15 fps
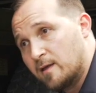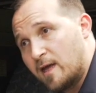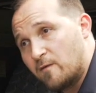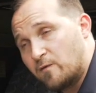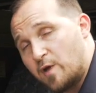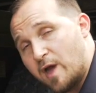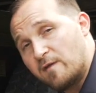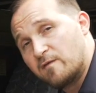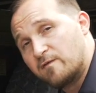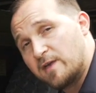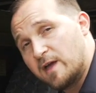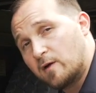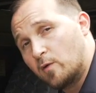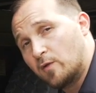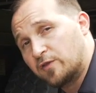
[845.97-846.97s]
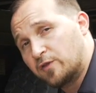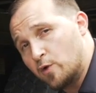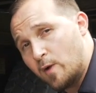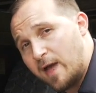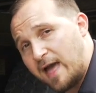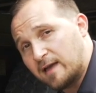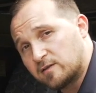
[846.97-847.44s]
If you have a vehicle with
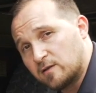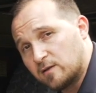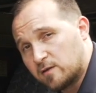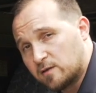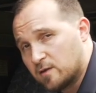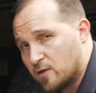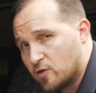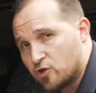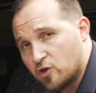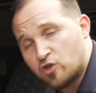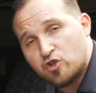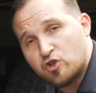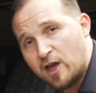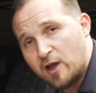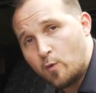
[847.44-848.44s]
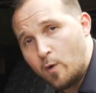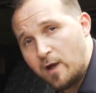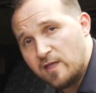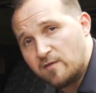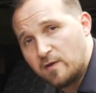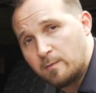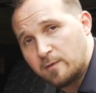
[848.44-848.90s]
two axles, just check
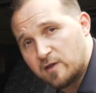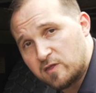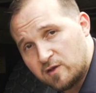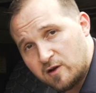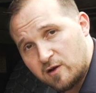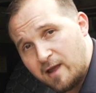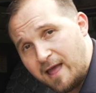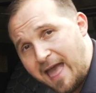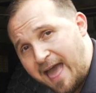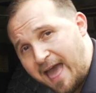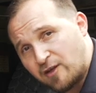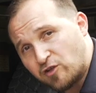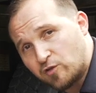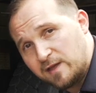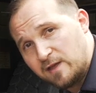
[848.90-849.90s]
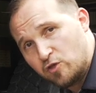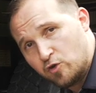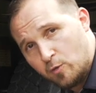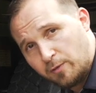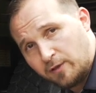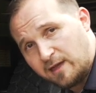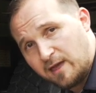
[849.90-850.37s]
one of them because they're actually
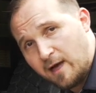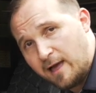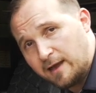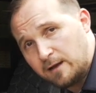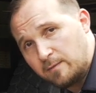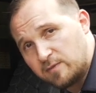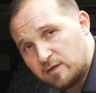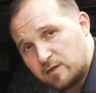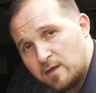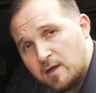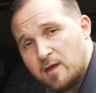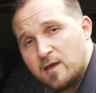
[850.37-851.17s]
duplicate items.